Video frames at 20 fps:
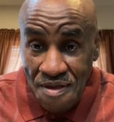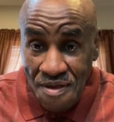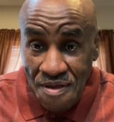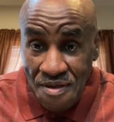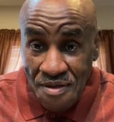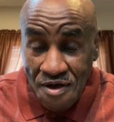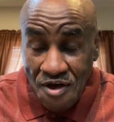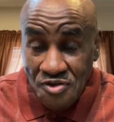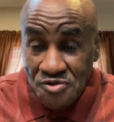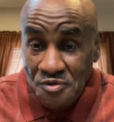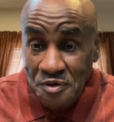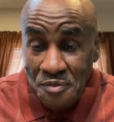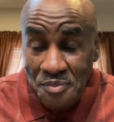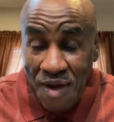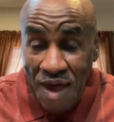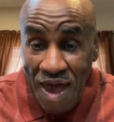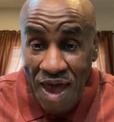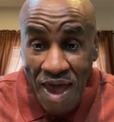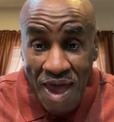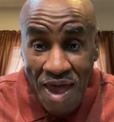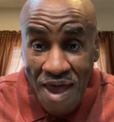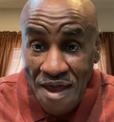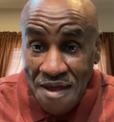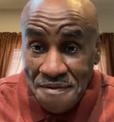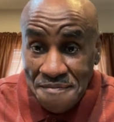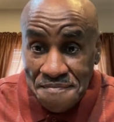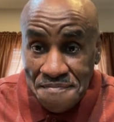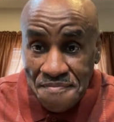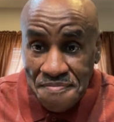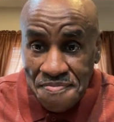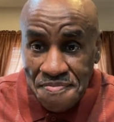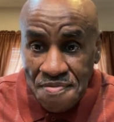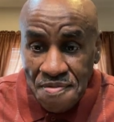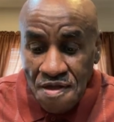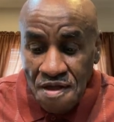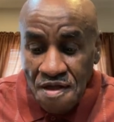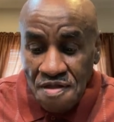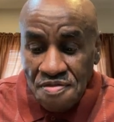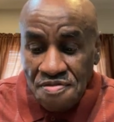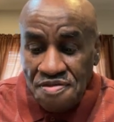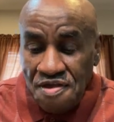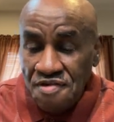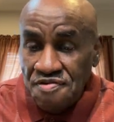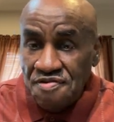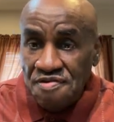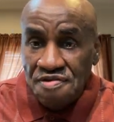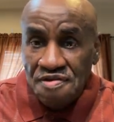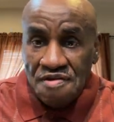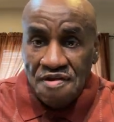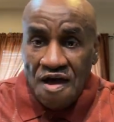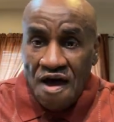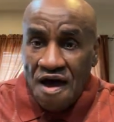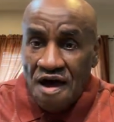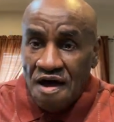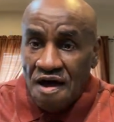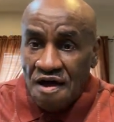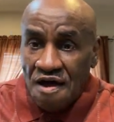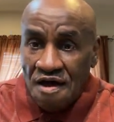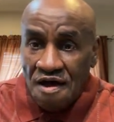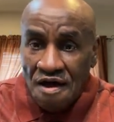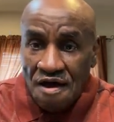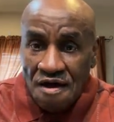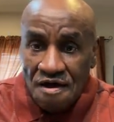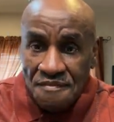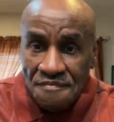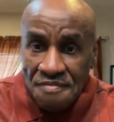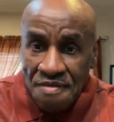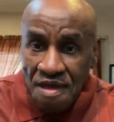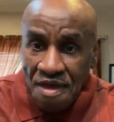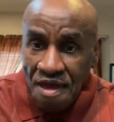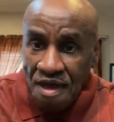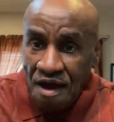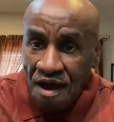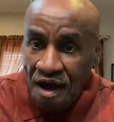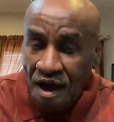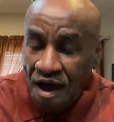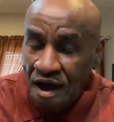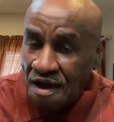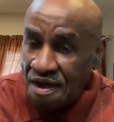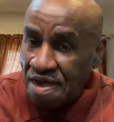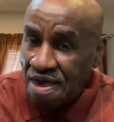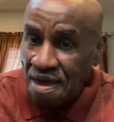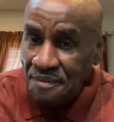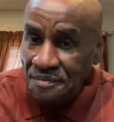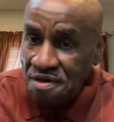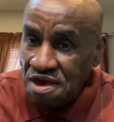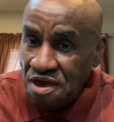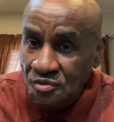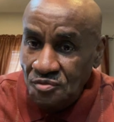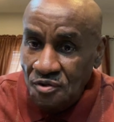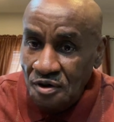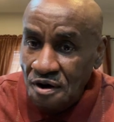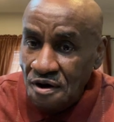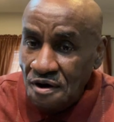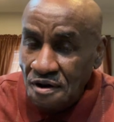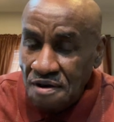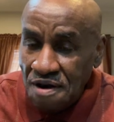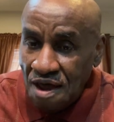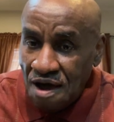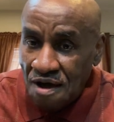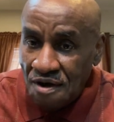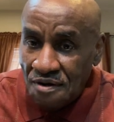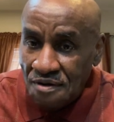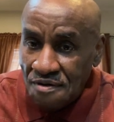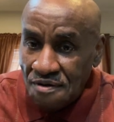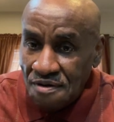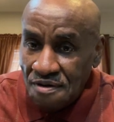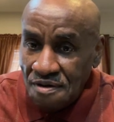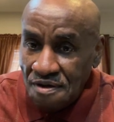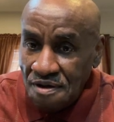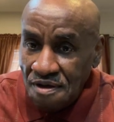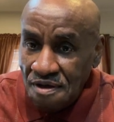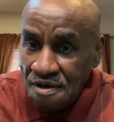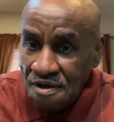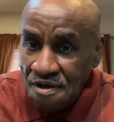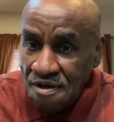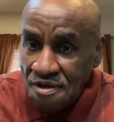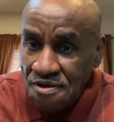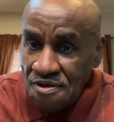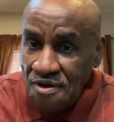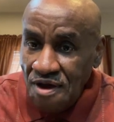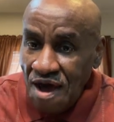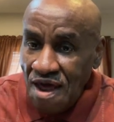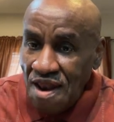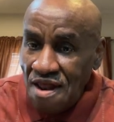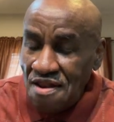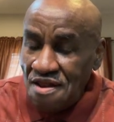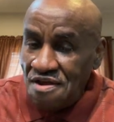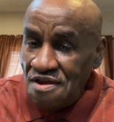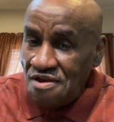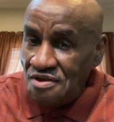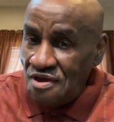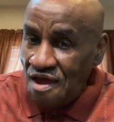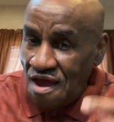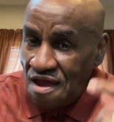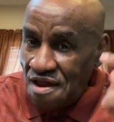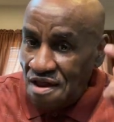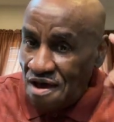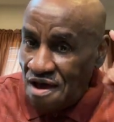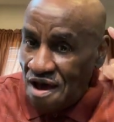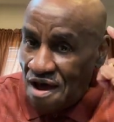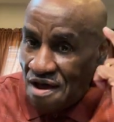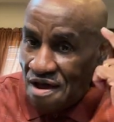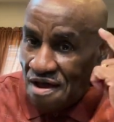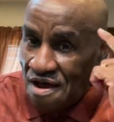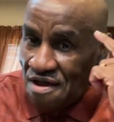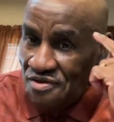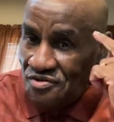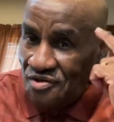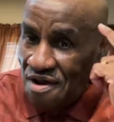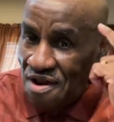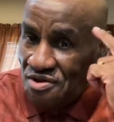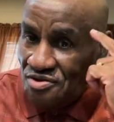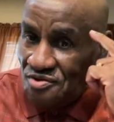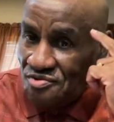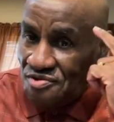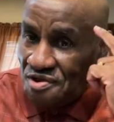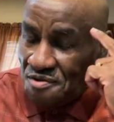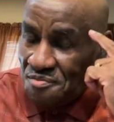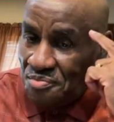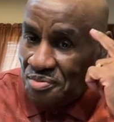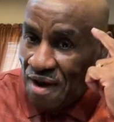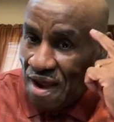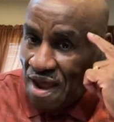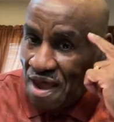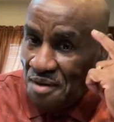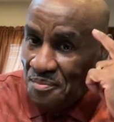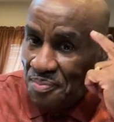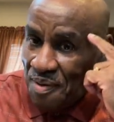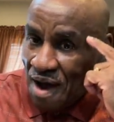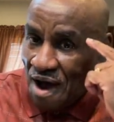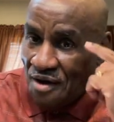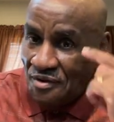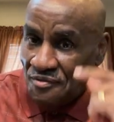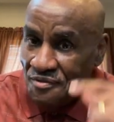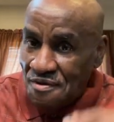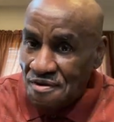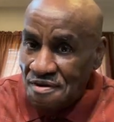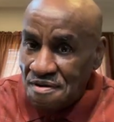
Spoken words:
because we're behind. This is a gimmicky world now. You gotta use this brain power